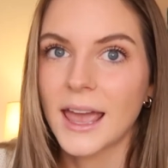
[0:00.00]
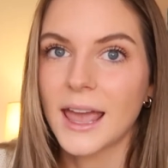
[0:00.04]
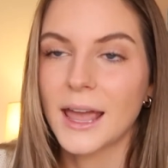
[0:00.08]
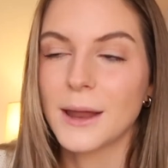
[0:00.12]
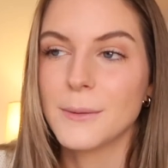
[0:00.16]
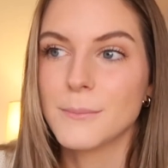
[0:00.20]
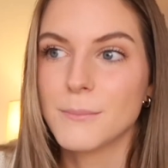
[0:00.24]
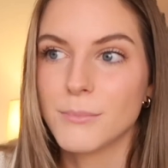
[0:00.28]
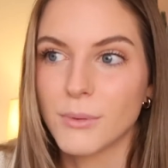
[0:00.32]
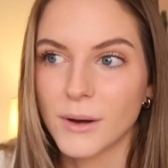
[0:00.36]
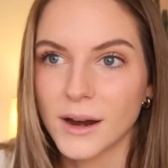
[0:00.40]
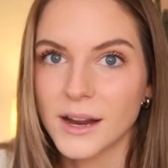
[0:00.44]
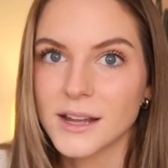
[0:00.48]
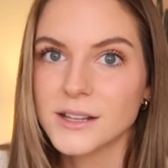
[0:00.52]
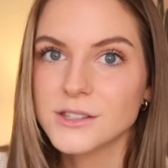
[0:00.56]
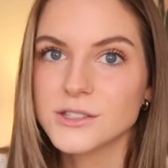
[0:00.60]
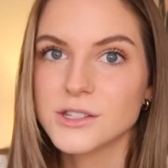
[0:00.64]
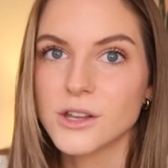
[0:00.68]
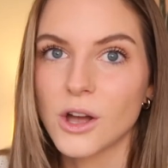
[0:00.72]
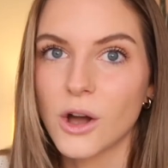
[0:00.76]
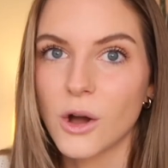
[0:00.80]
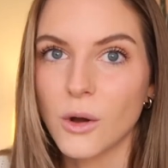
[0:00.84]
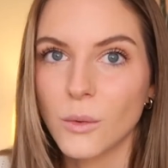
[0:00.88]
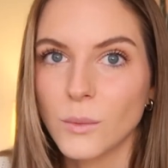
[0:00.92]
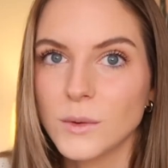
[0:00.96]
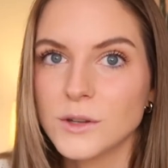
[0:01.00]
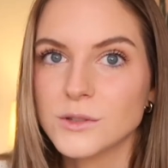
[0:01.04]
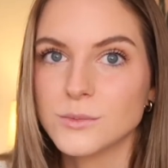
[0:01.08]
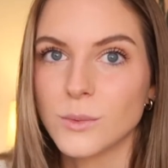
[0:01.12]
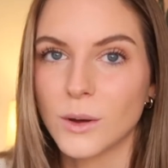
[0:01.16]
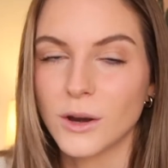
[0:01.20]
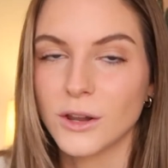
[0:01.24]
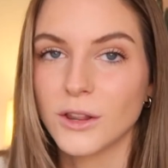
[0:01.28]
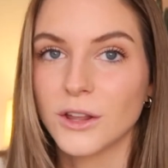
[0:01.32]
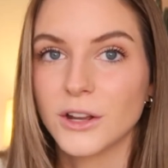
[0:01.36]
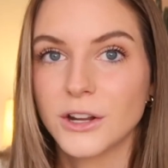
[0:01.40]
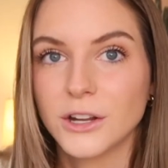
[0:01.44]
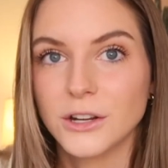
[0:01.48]
And brands always
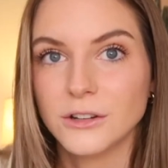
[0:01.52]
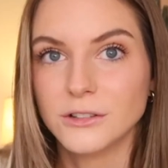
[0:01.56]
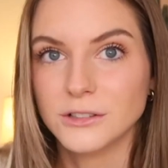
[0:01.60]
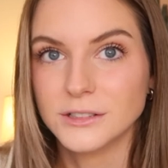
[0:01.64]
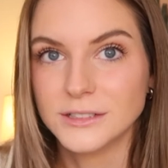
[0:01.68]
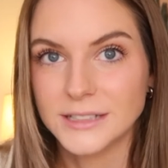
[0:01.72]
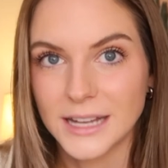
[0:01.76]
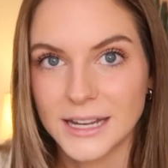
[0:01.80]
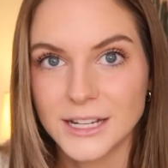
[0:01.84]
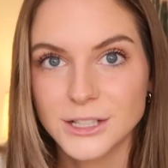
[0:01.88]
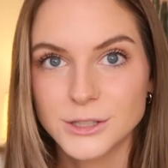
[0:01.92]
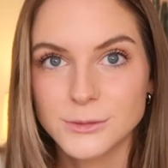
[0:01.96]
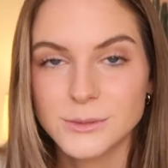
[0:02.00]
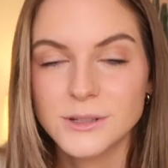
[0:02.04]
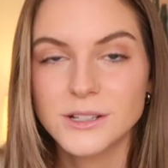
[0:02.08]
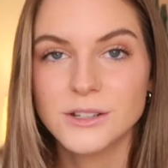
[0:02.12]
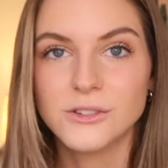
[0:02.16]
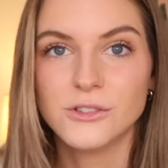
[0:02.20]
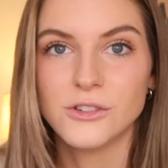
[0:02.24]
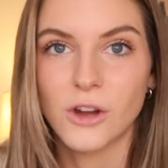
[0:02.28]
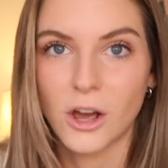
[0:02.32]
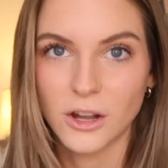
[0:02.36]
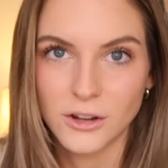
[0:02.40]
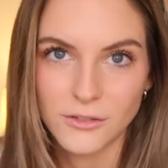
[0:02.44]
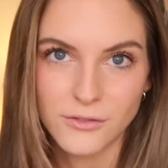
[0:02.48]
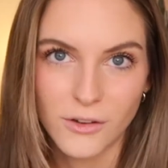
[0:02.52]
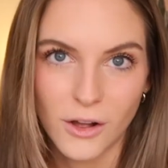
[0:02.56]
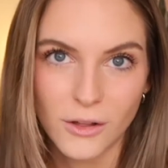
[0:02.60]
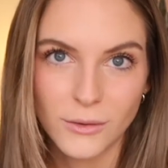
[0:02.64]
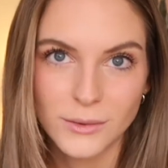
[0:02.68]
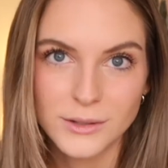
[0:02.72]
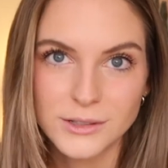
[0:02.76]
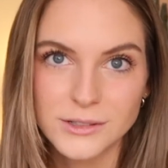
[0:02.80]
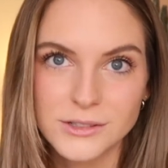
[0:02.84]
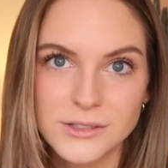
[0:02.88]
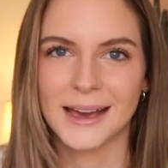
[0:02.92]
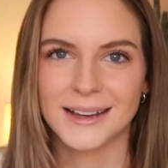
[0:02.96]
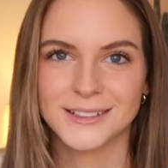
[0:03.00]
want to look at your engagement, not your
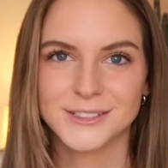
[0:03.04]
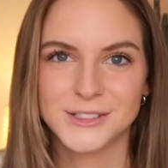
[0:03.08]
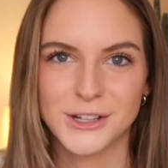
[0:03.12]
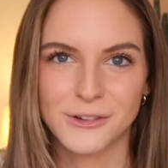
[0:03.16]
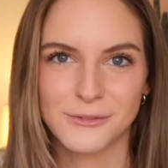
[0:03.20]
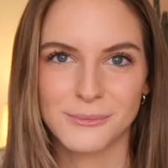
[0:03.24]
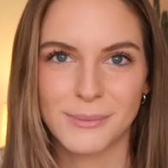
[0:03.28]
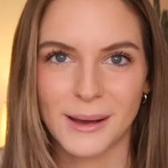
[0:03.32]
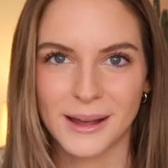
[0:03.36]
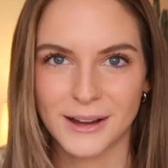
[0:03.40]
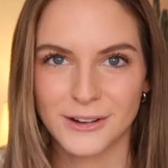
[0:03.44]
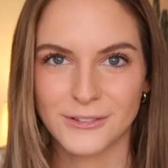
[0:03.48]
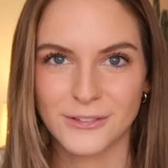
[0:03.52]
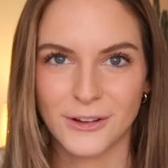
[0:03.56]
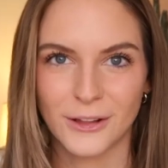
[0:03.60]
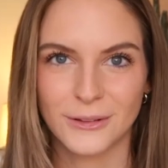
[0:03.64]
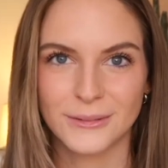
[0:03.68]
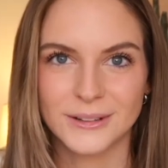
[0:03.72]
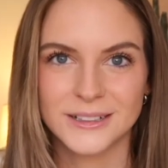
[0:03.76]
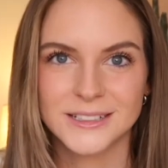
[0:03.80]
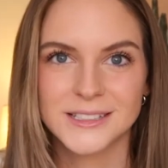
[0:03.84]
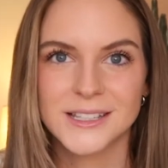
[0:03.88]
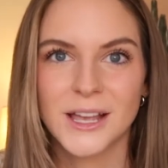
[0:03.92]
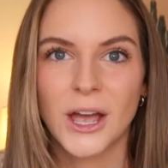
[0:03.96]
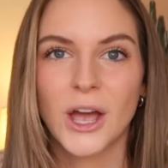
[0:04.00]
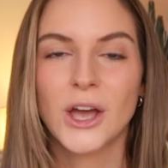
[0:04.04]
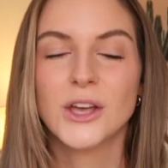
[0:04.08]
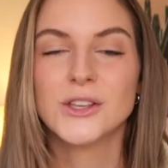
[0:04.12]
followers. Yeah, don't buy your followers.